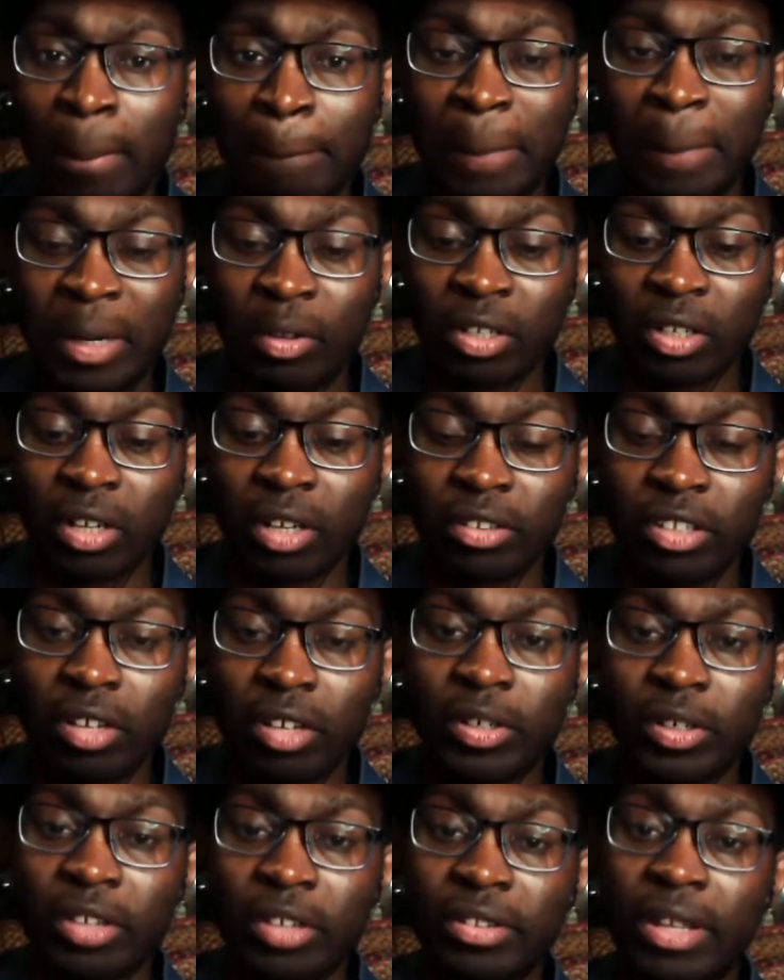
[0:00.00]
But it was
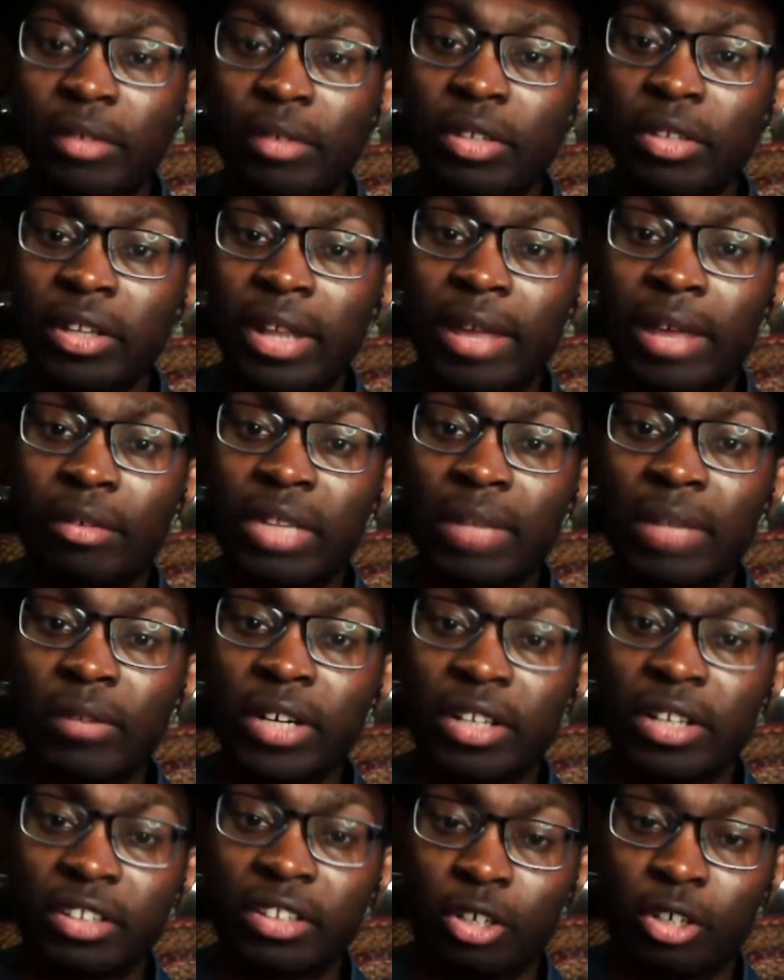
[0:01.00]
also just, it was never
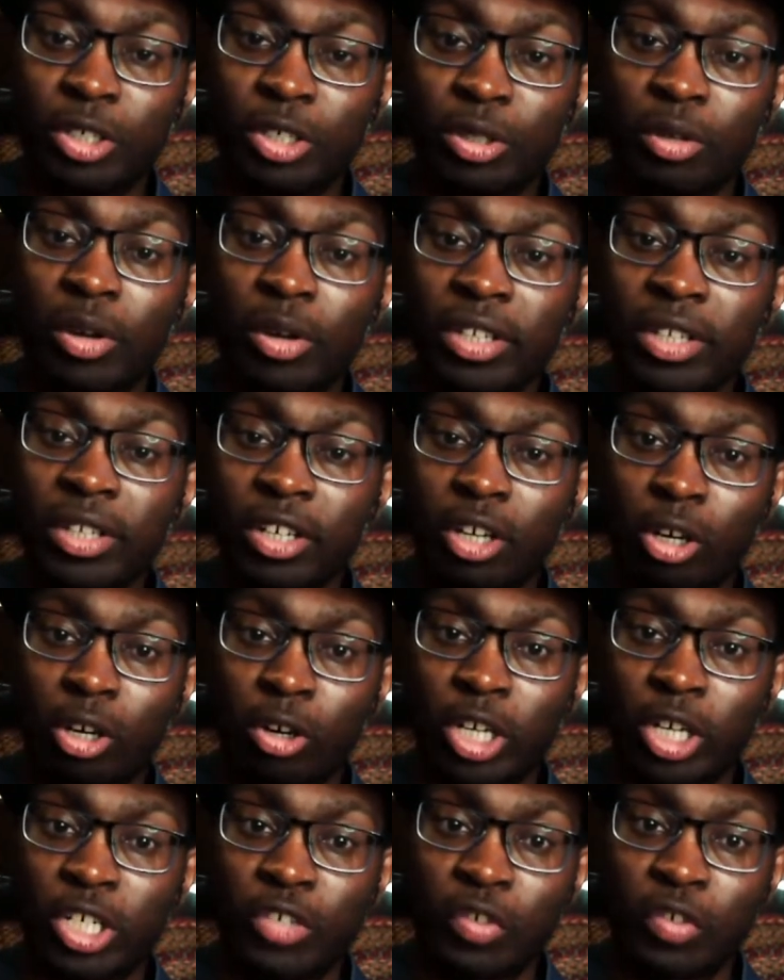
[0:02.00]
discouraged. It was always
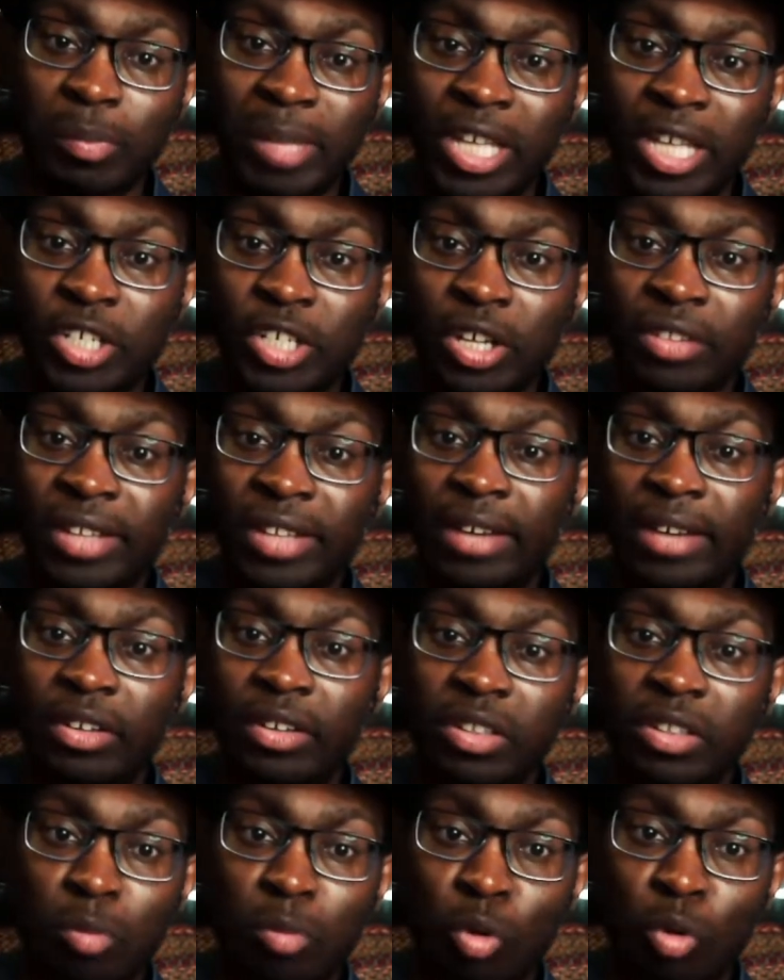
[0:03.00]
encouraged for me just to get
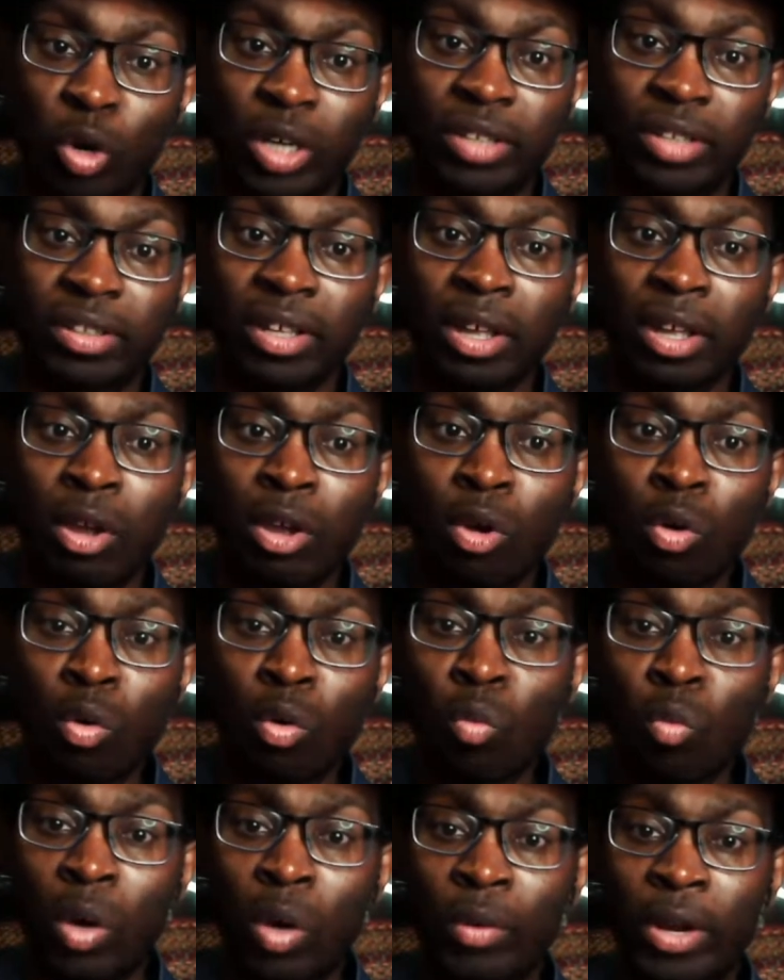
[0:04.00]
into sports
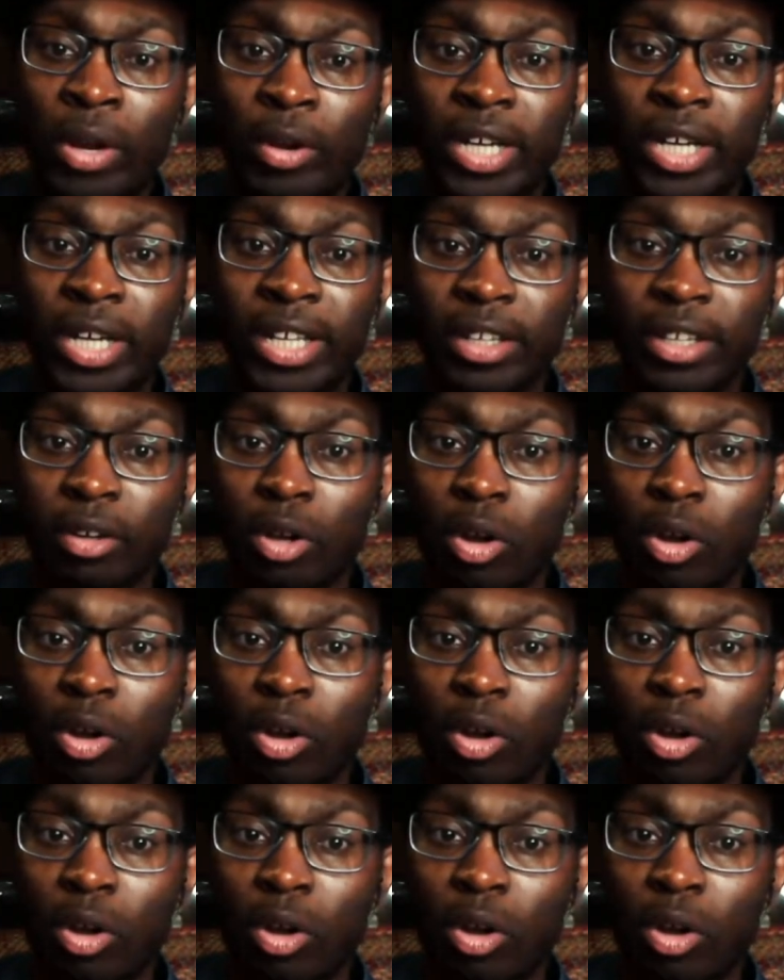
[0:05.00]
one way or another.